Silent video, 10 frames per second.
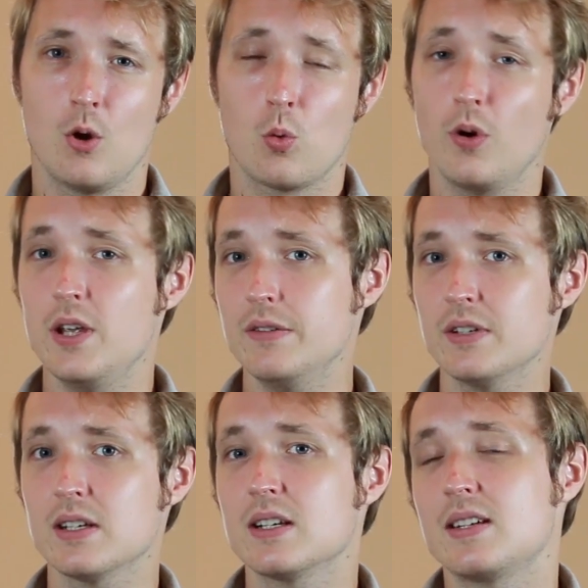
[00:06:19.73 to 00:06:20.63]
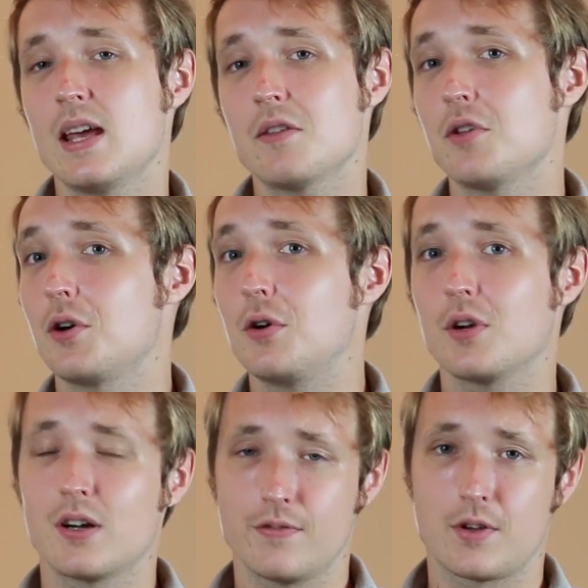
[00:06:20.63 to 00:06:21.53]
We're even gonna take the hood
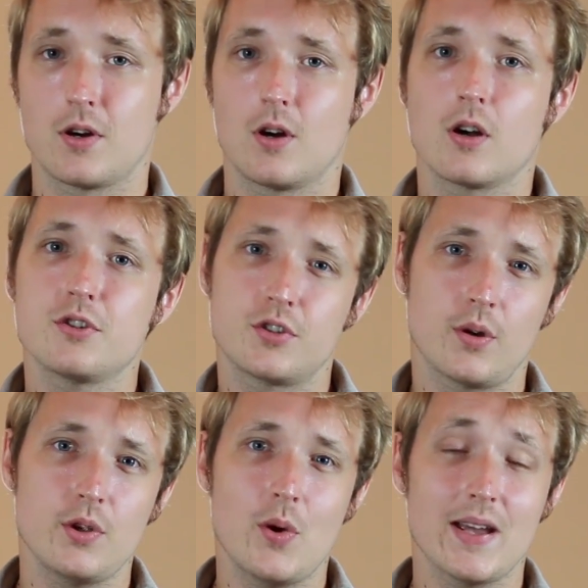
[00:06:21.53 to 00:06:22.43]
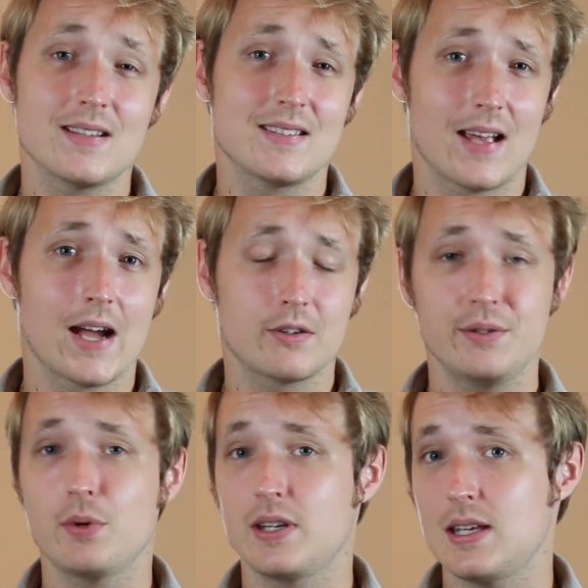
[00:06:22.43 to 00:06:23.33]
off the car and show you exactly
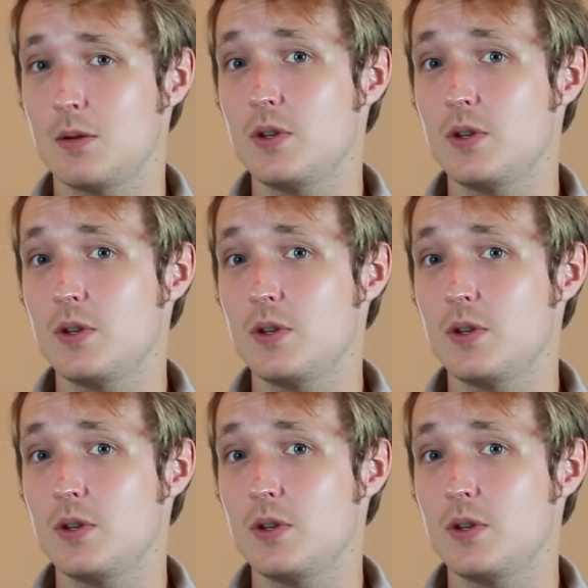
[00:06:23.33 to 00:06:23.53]
what he,